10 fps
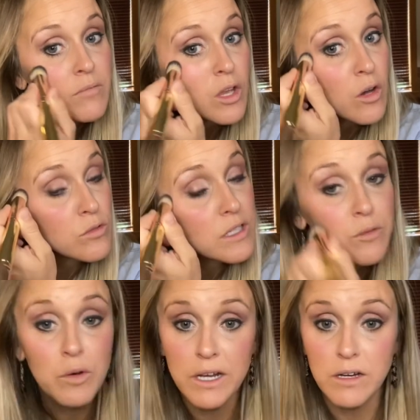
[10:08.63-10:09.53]
only
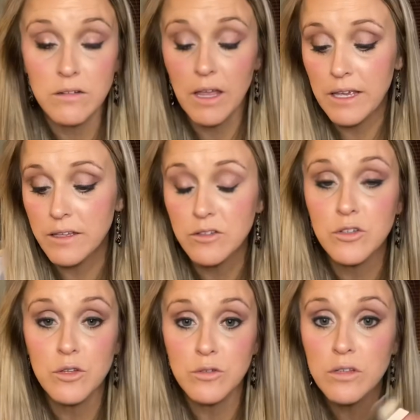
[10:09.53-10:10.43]
wear like
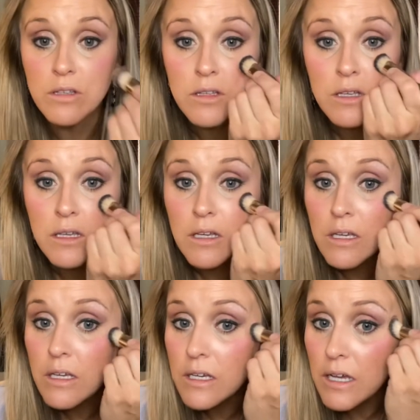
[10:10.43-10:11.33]
nude
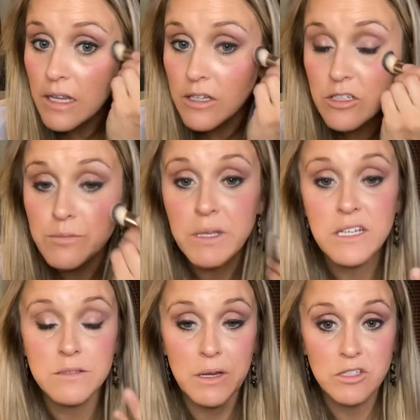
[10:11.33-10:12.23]
colors
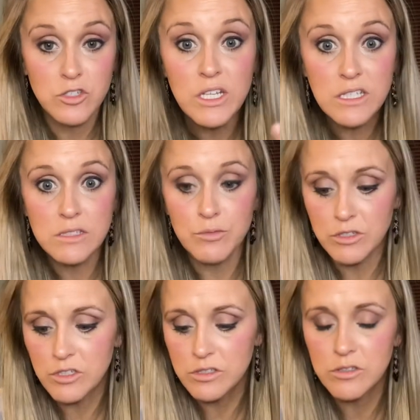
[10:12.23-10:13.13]
because my cheeks were
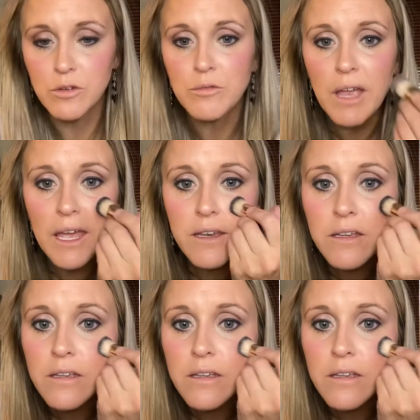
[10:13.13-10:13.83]
just so red.